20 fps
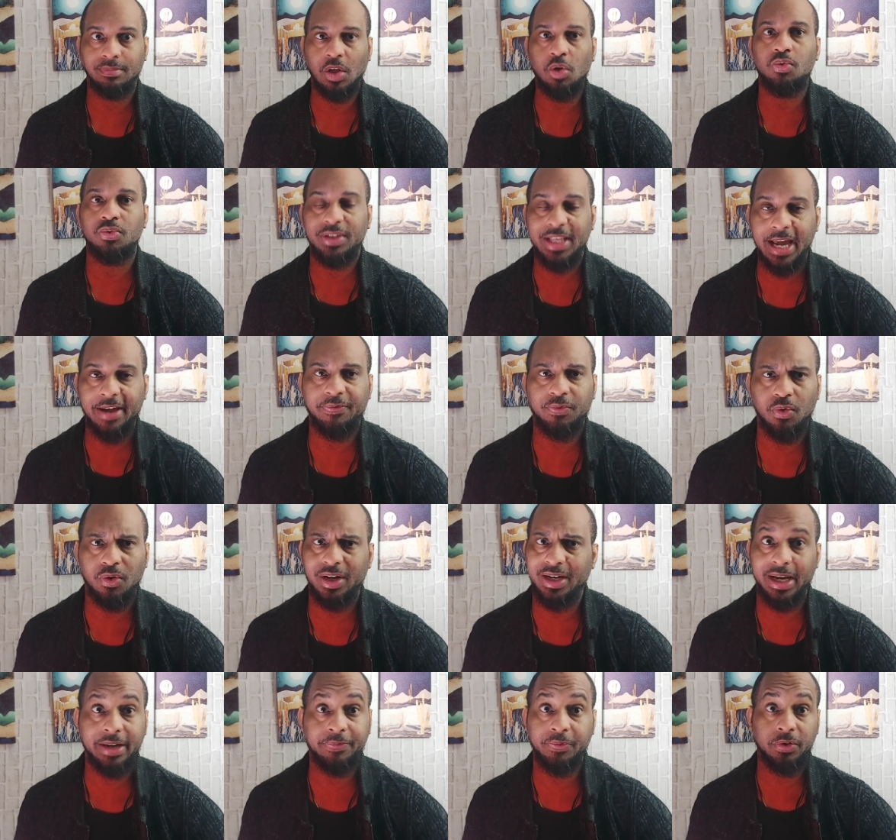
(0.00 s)
Who's that
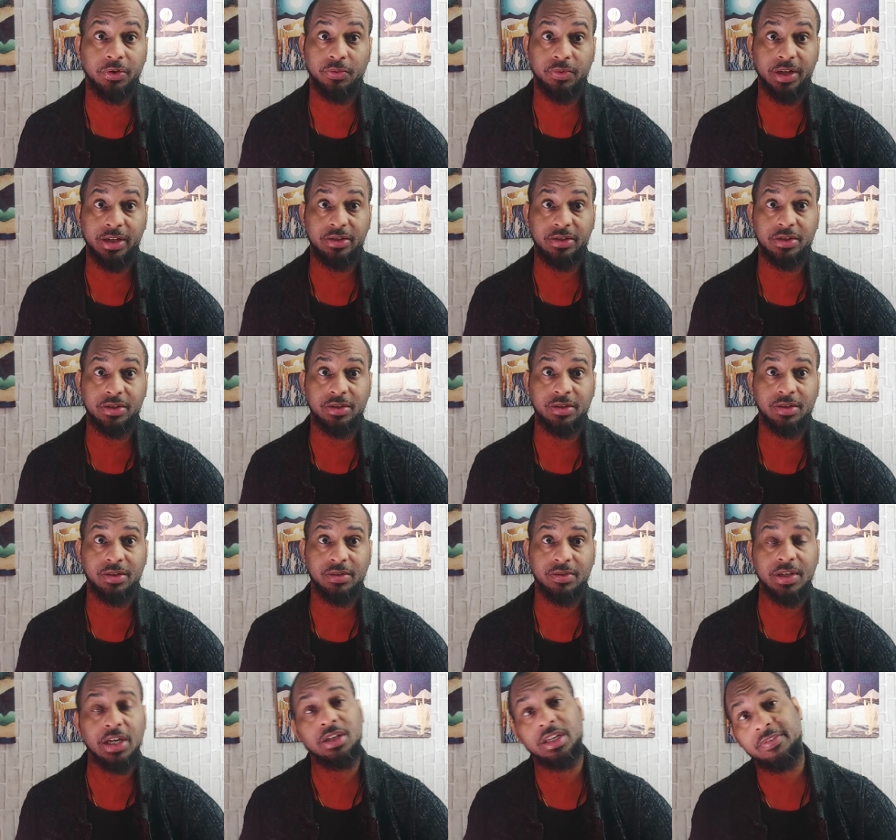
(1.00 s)
for? It ain't for the rich.
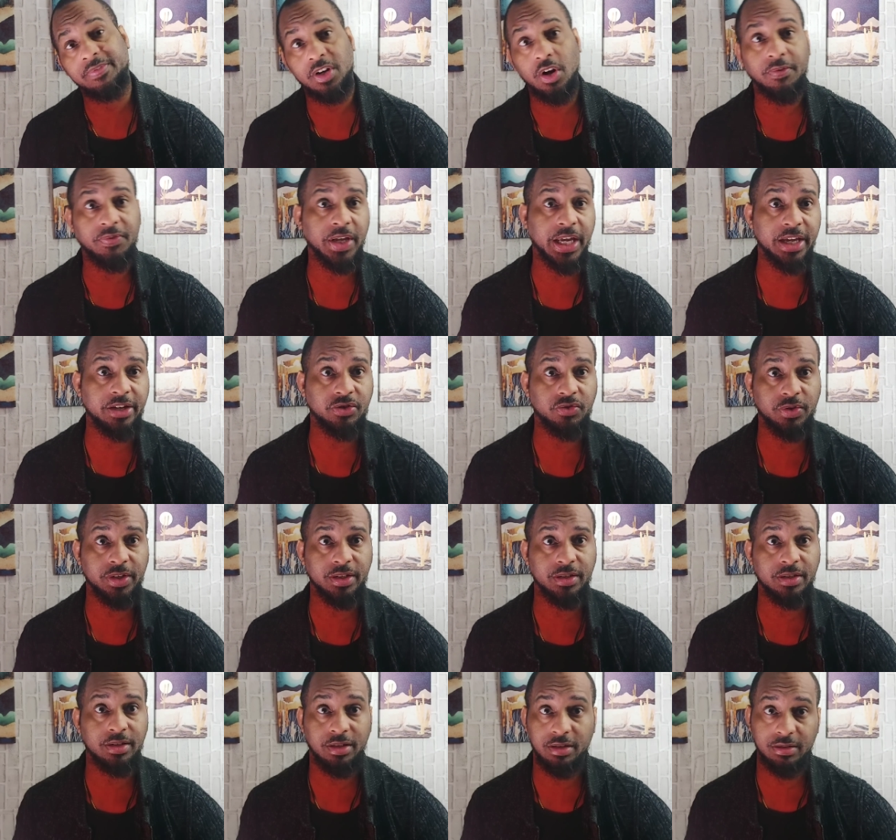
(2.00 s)
They're living off of
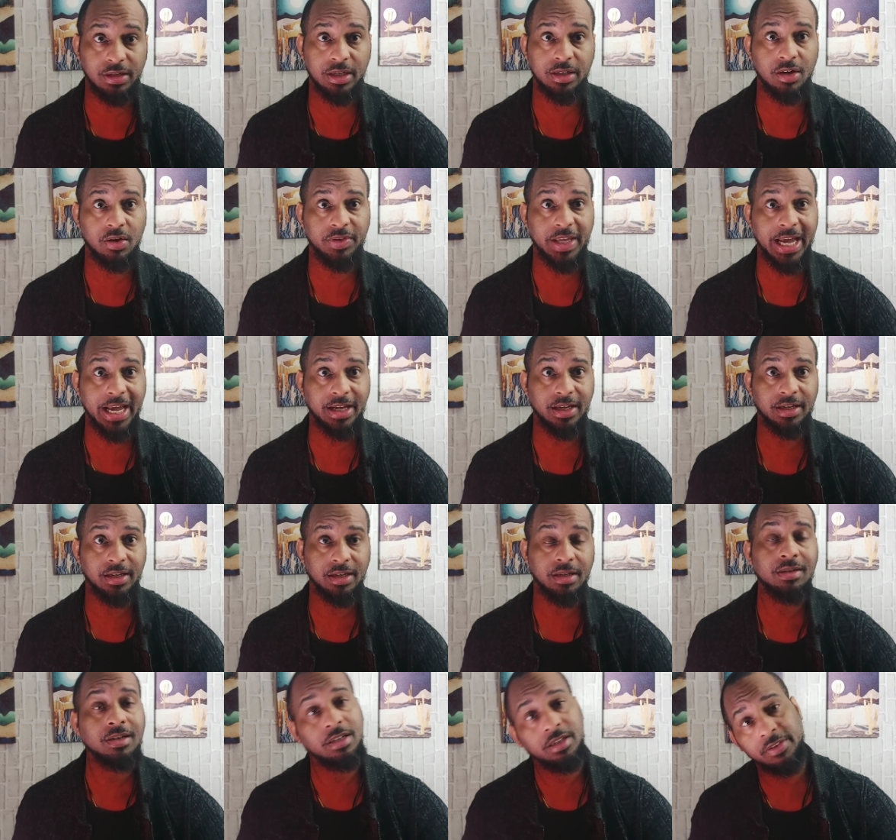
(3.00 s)
interest. You didn't know that?
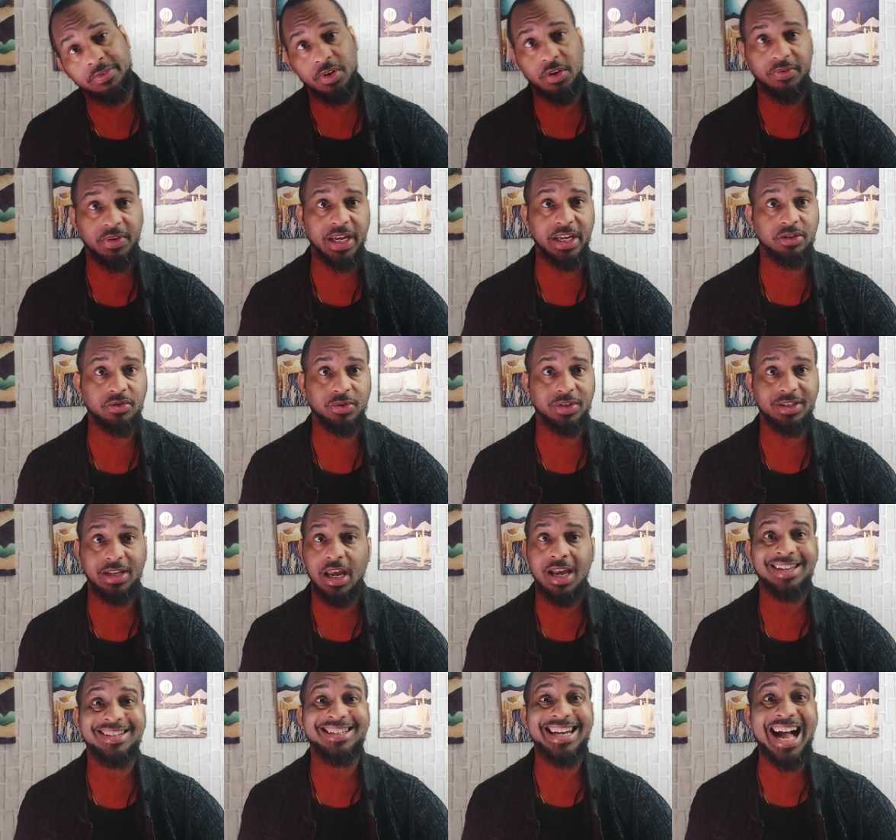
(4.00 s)
They're living off of interest,
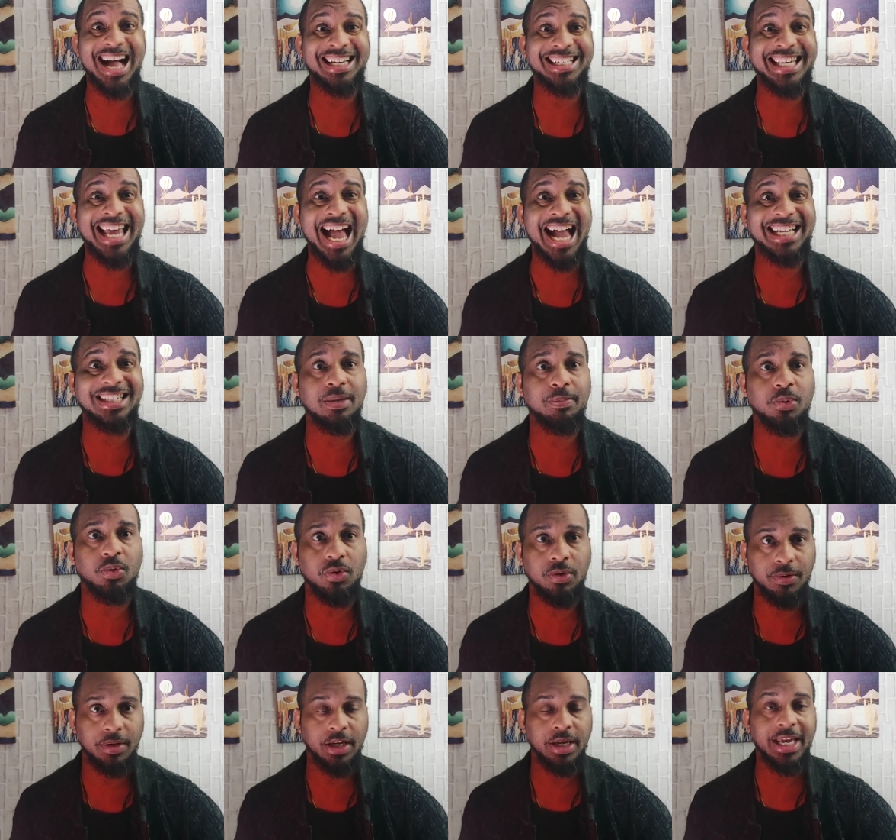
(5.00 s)

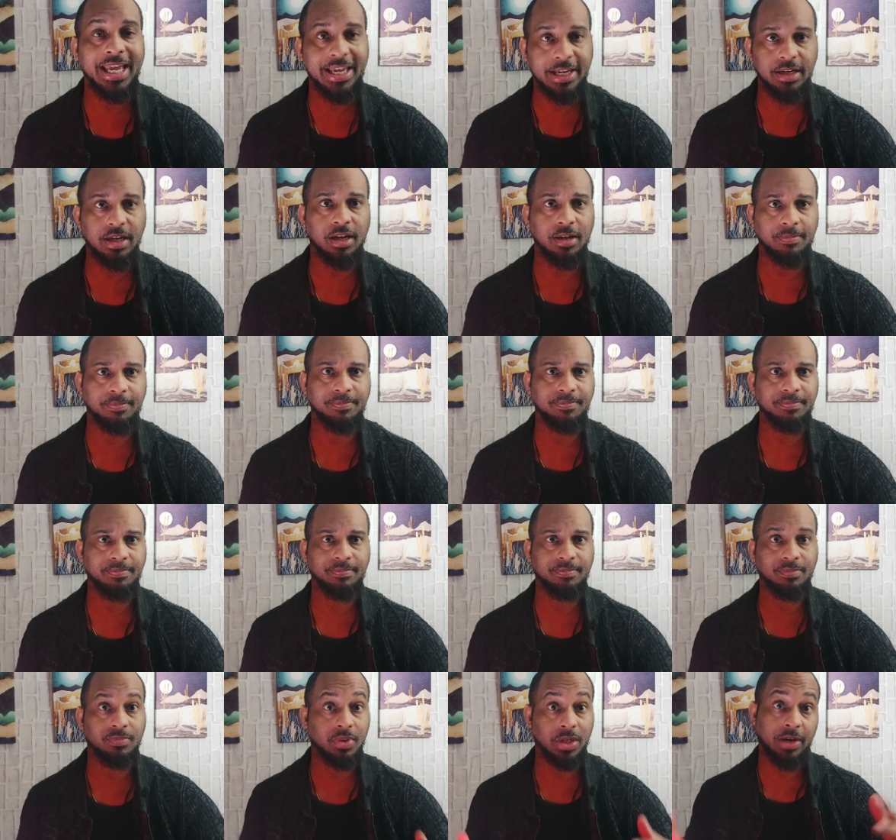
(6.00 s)
non-taxable income,
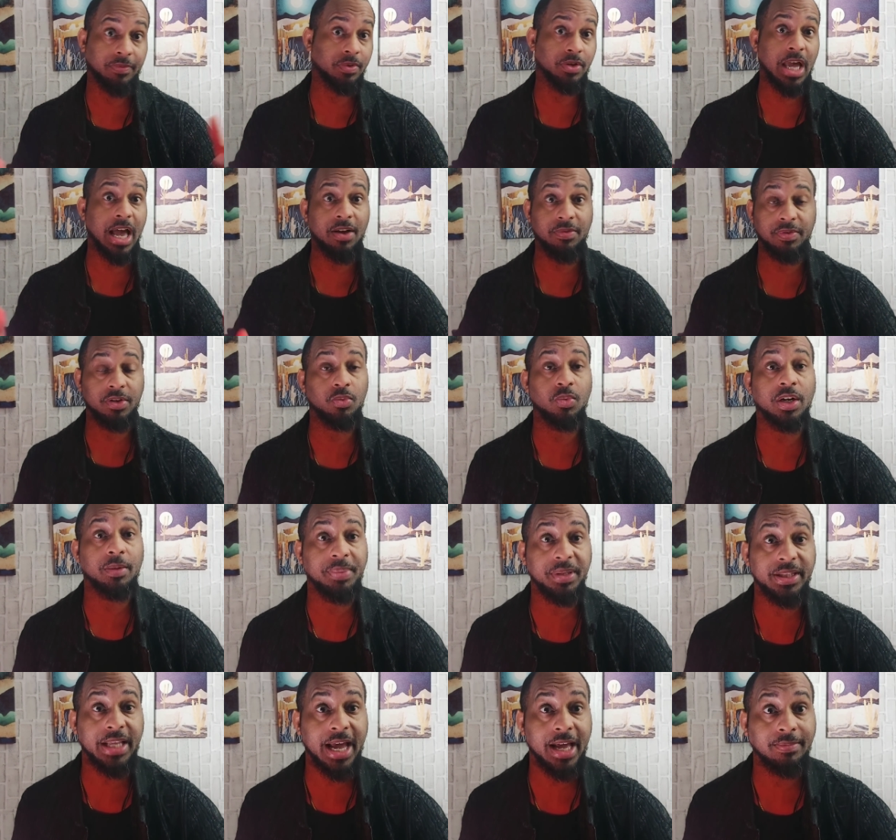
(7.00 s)
whatever, however you want to
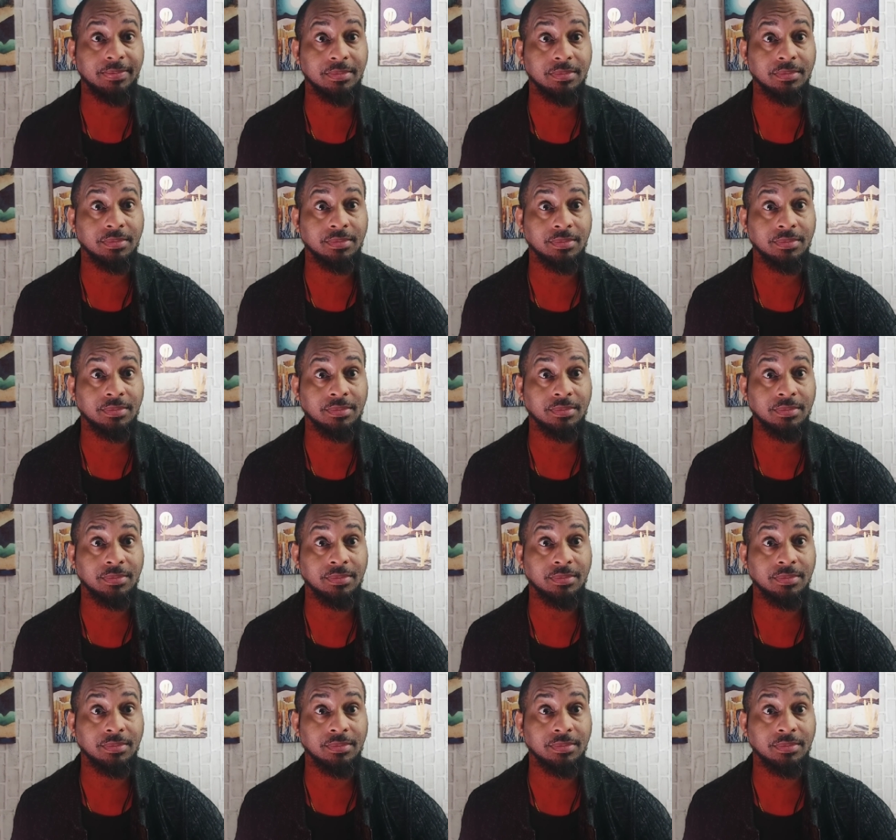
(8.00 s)
put that.